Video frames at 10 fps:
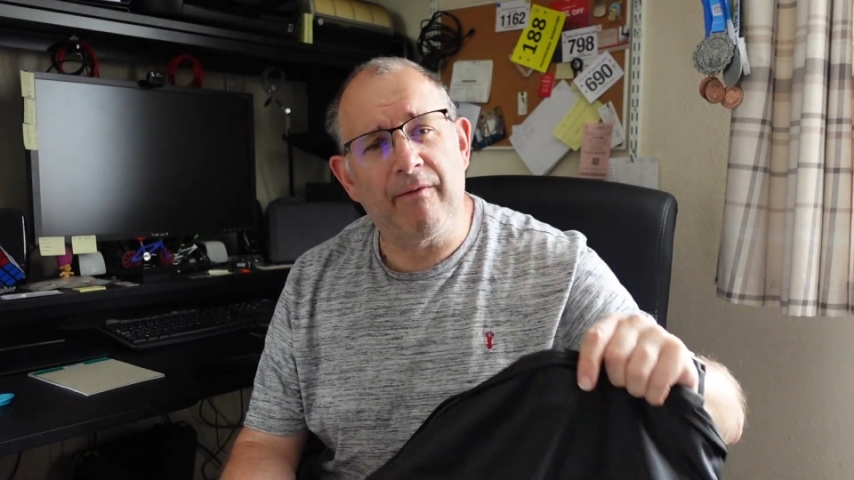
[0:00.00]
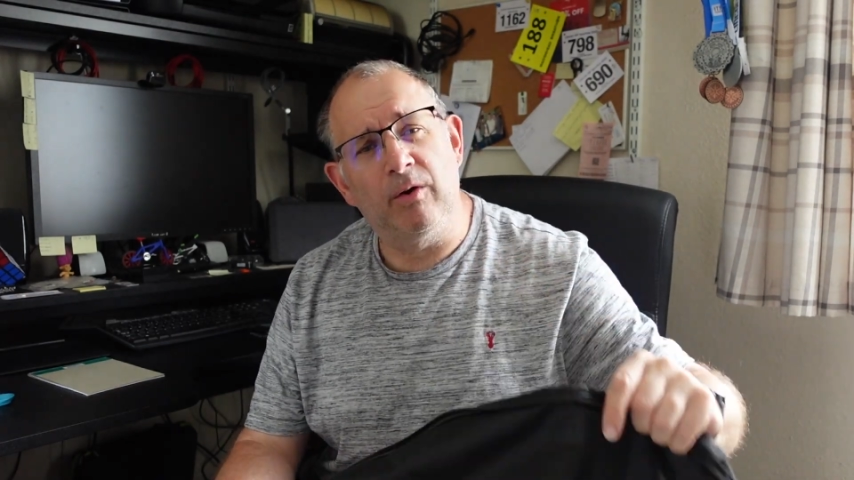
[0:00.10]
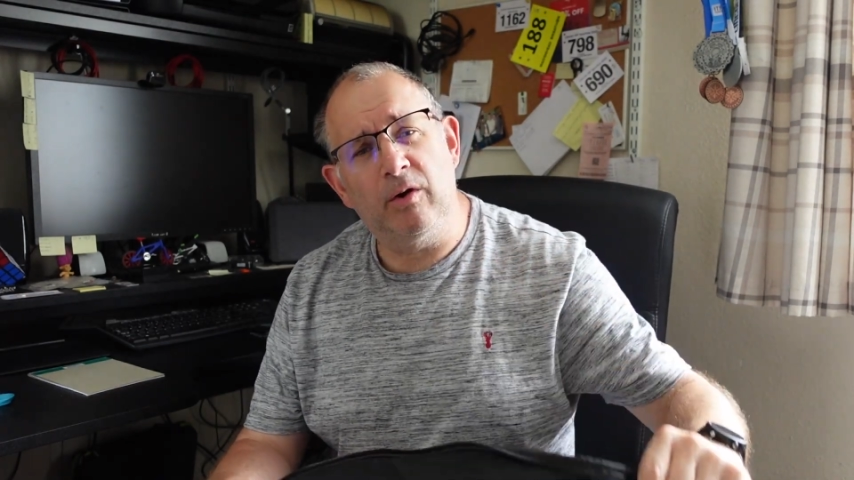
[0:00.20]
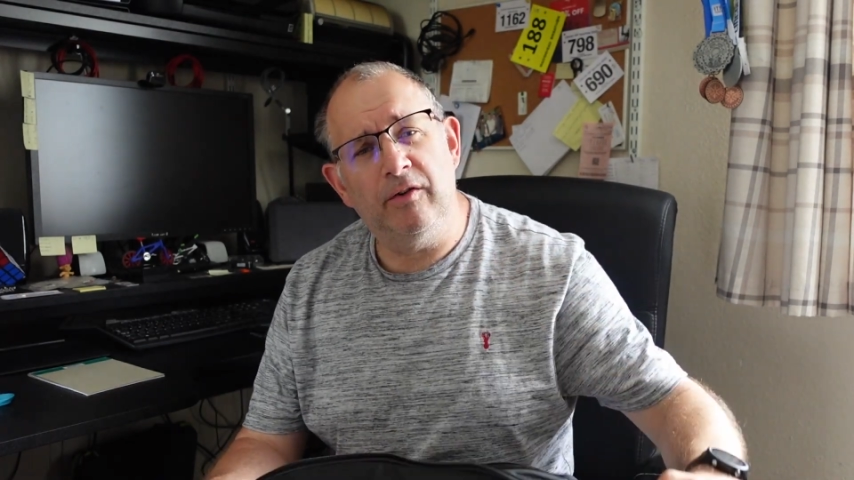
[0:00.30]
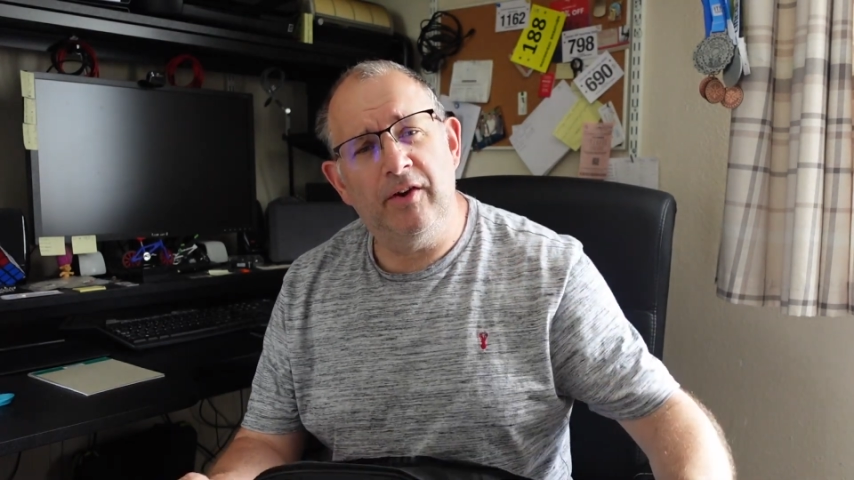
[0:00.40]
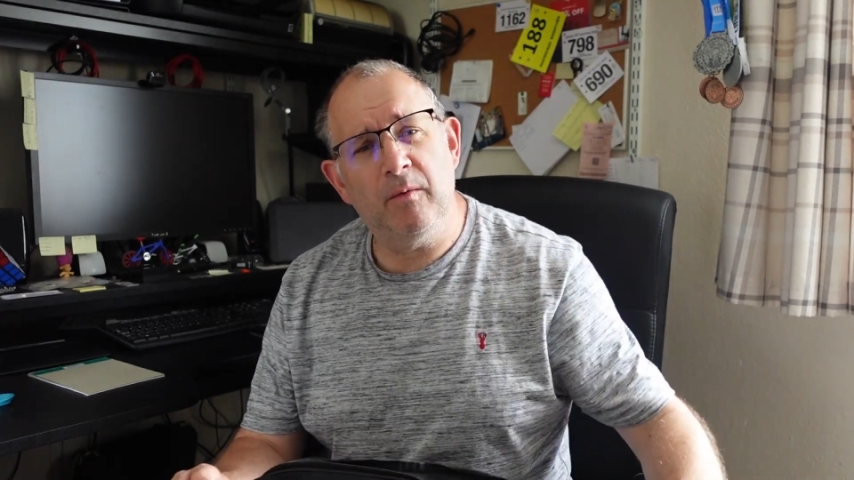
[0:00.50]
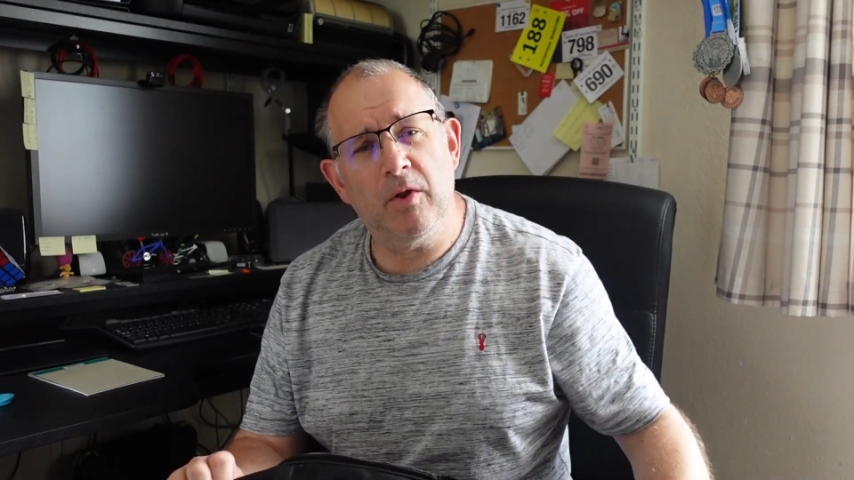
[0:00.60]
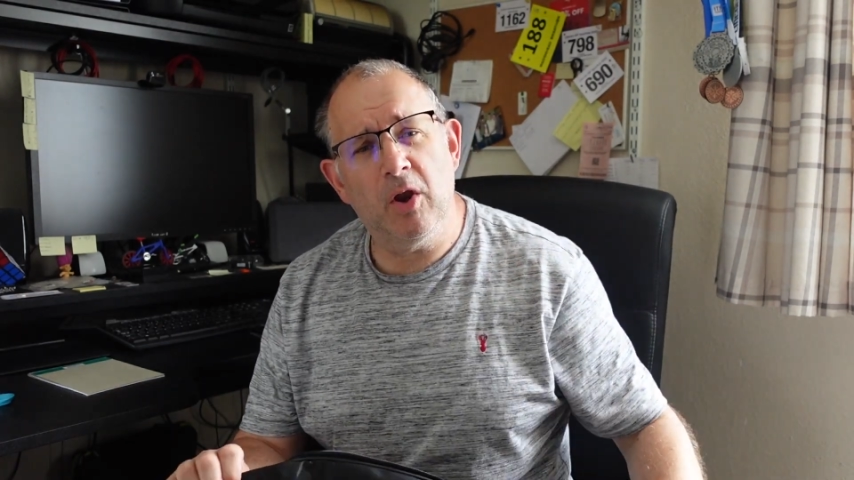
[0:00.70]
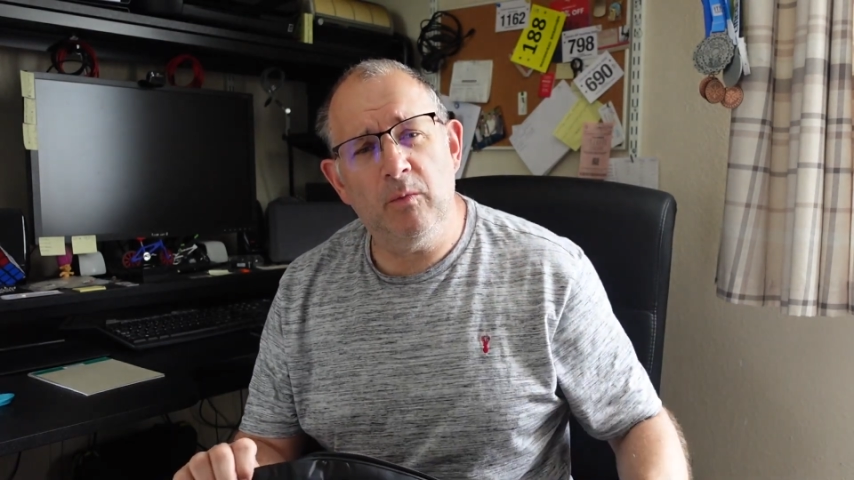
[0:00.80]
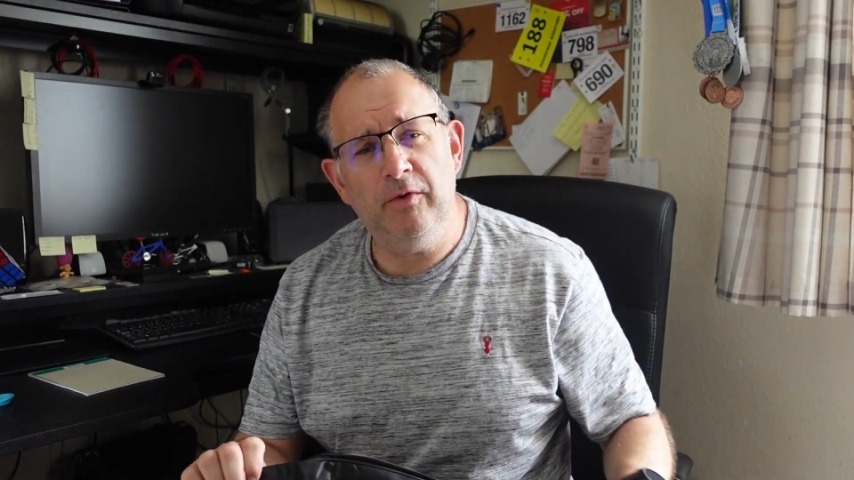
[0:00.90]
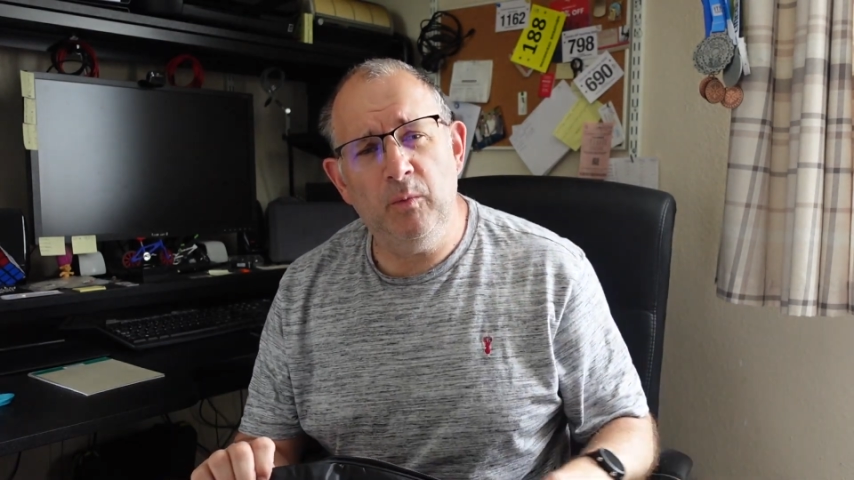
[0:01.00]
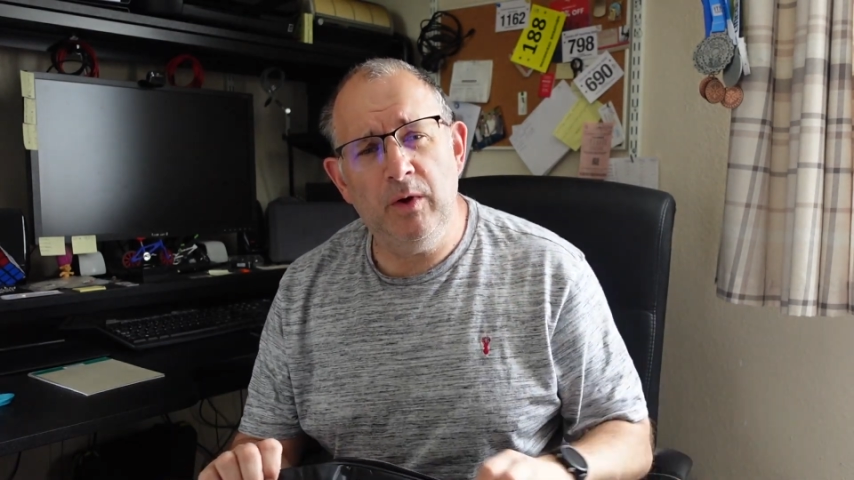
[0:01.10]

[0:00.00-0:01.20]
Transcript: a look and see what they're like with some